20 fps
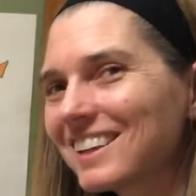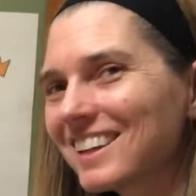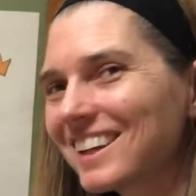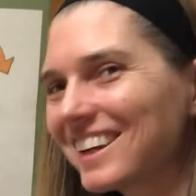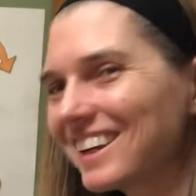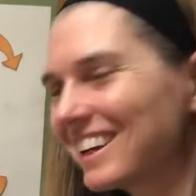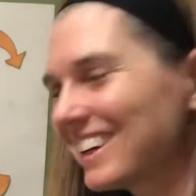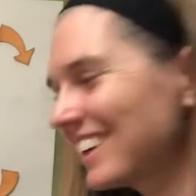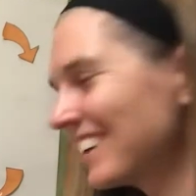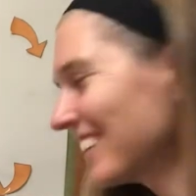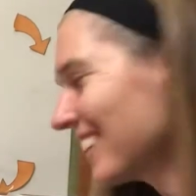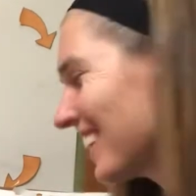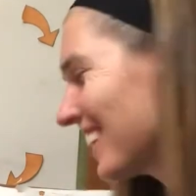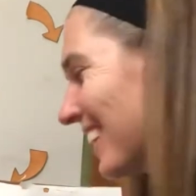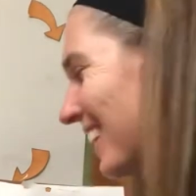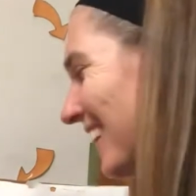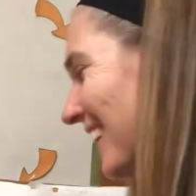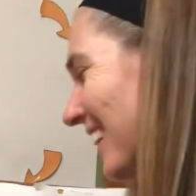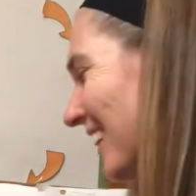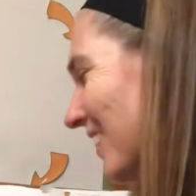count
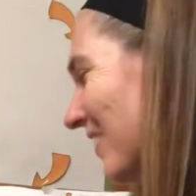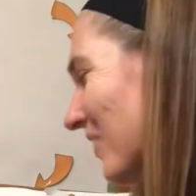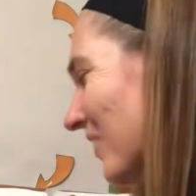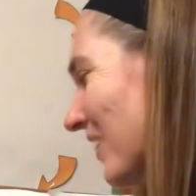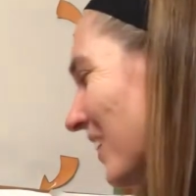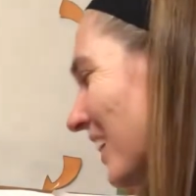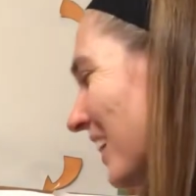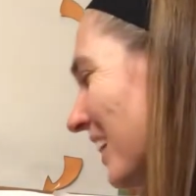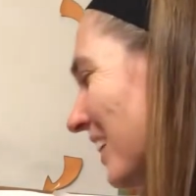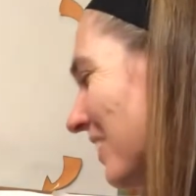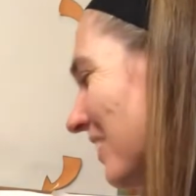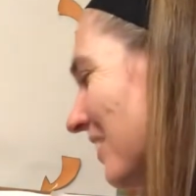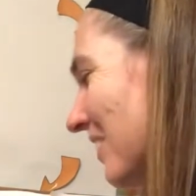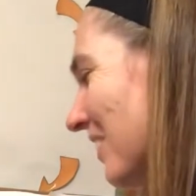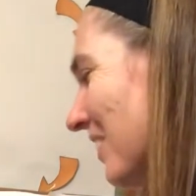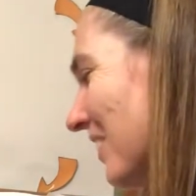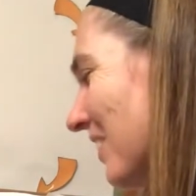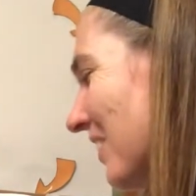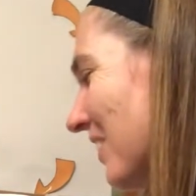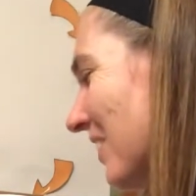them. 1,
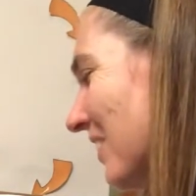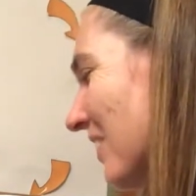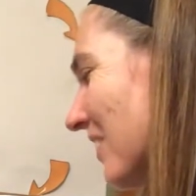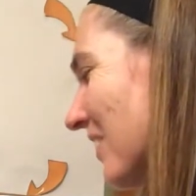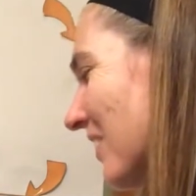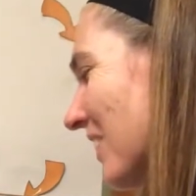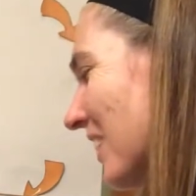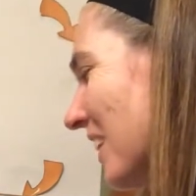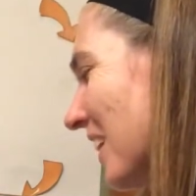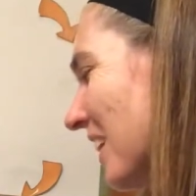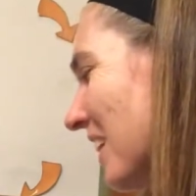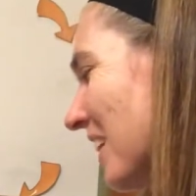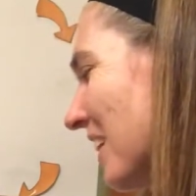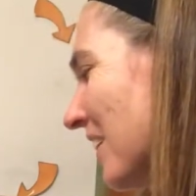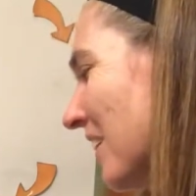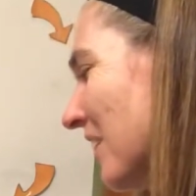2, 3,